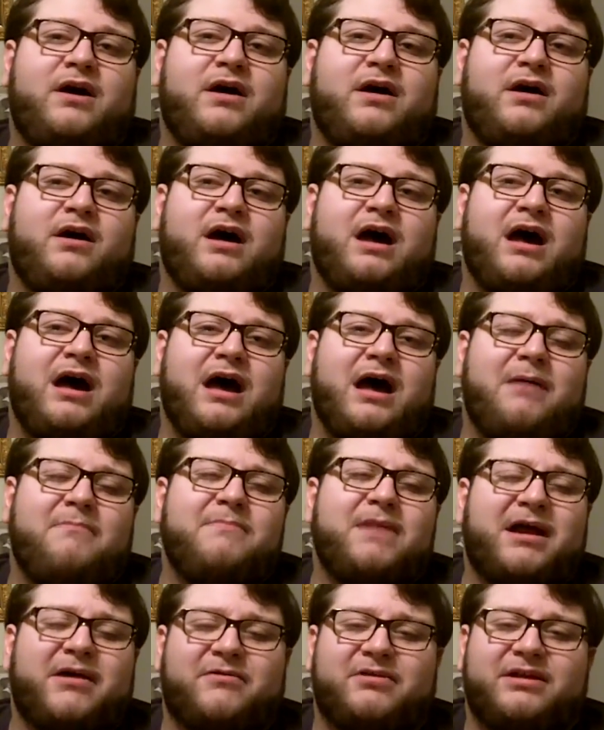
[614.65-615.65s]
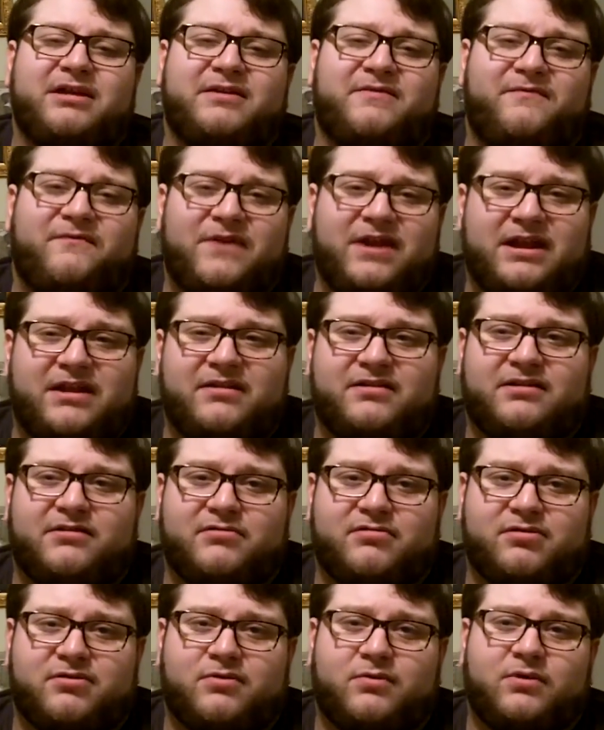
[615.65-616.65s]
I'm not really a fan of
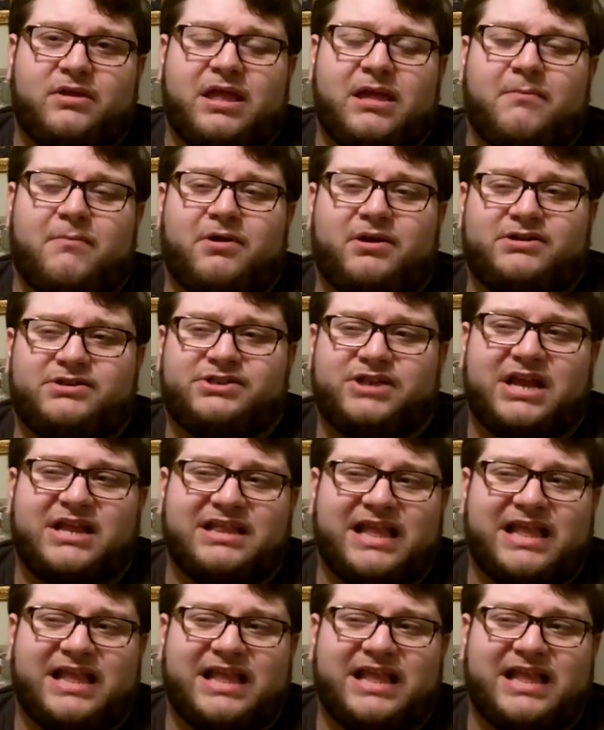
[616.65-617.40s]
their store that much.